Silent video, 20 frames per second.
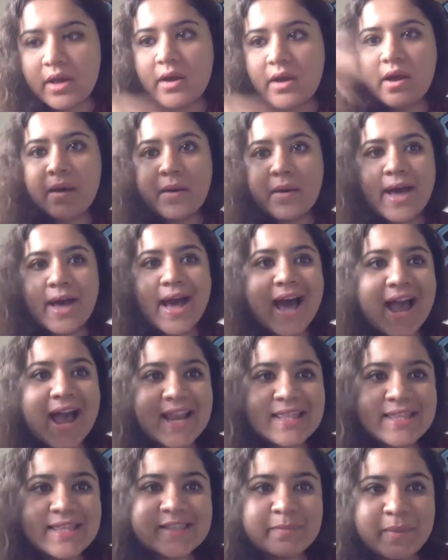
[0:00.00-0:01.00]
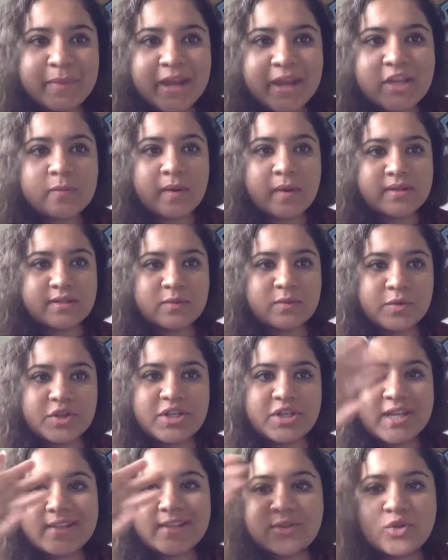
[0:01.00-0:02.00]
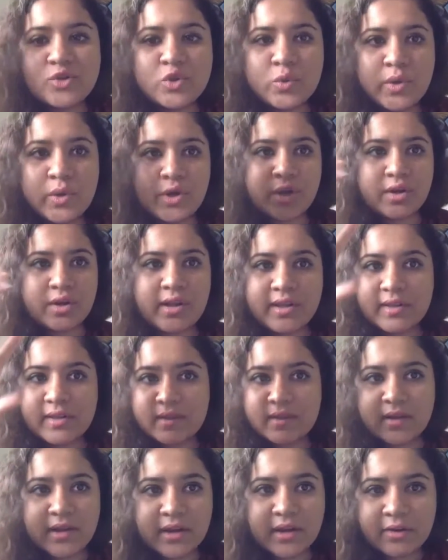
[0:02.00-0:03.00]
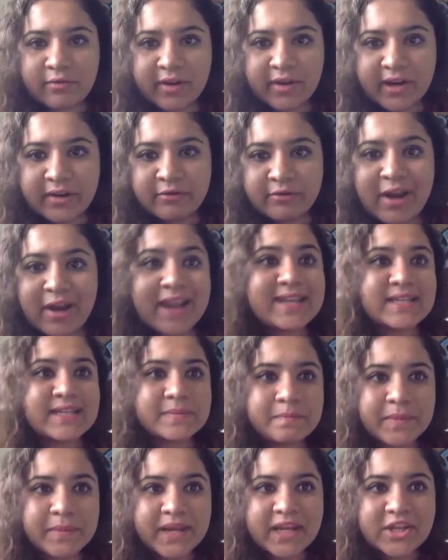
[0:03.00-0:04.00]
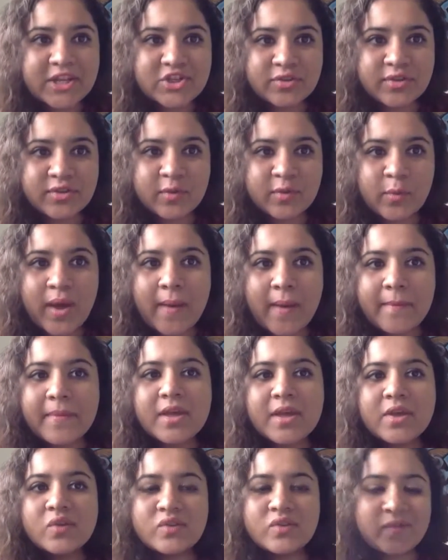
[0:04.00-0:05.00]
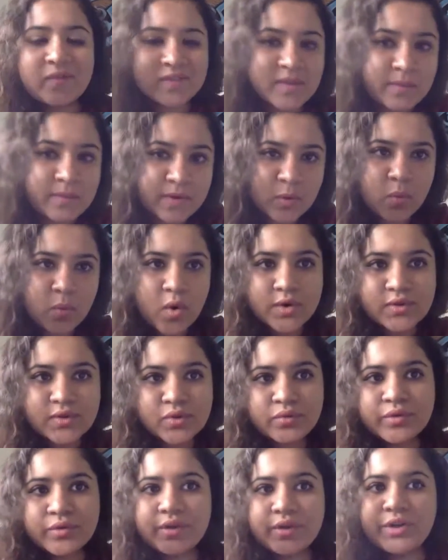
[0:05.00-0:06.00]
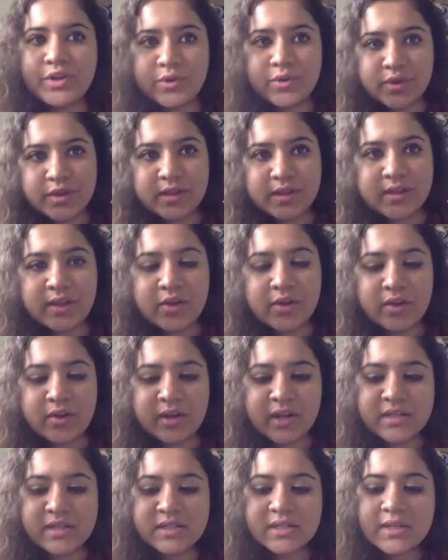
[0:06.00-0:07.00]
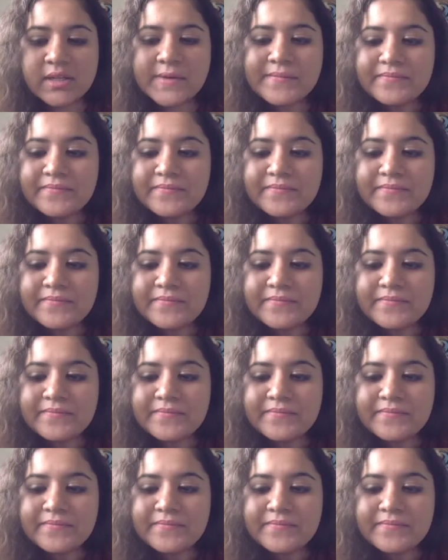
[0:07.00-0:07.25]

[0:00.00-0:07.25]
a hide this page button, which takes you to like a very random page on the web. So if somebody walks over, you can click on it.